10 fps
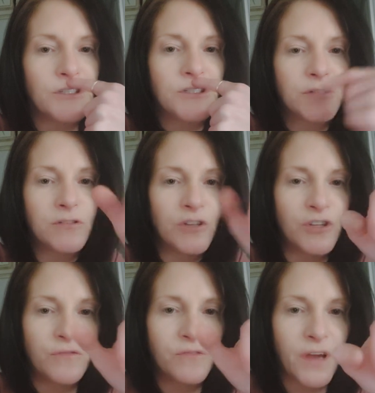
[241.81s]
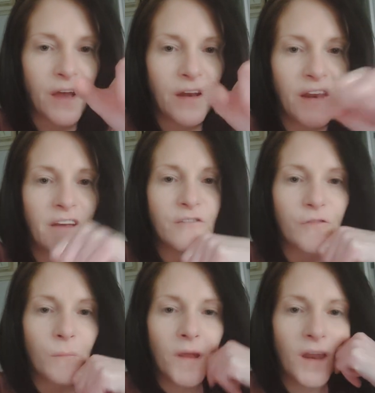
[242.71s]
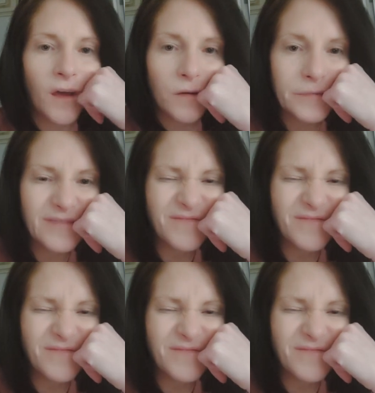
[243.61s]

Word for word: it's kind of nicked from my nail